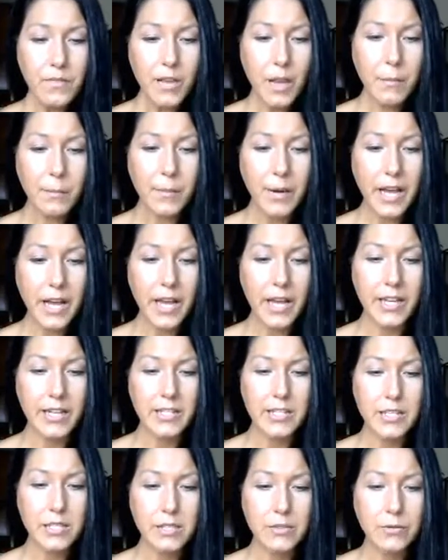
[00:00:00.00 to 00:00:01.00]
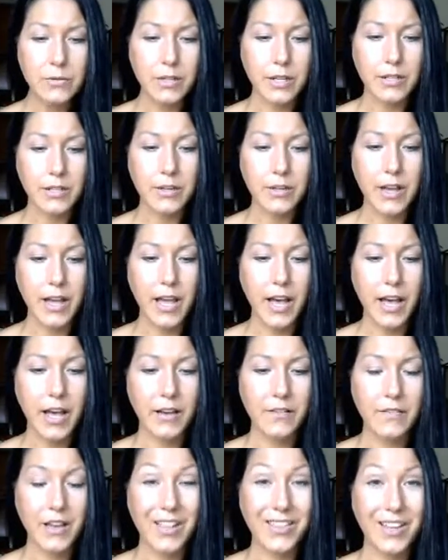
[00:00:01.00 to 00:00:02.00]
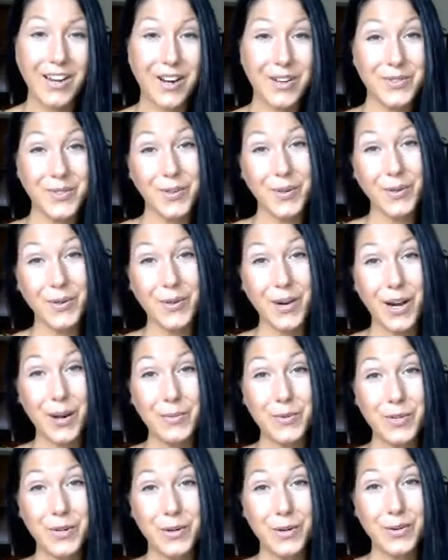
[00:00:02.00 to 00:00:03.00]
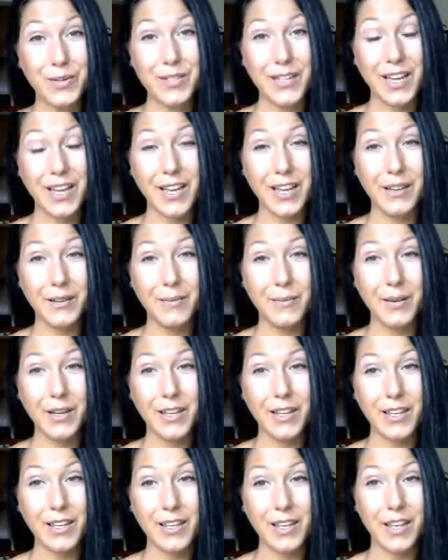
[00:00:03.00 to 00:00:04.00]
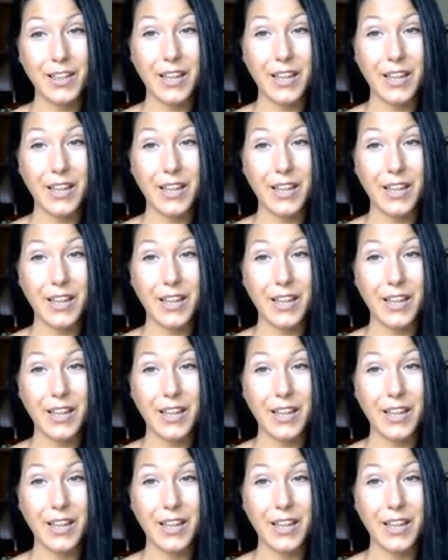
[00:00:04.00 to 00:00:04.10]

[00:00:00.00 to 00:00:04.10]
But what else do I have? And then also crime shows. I am in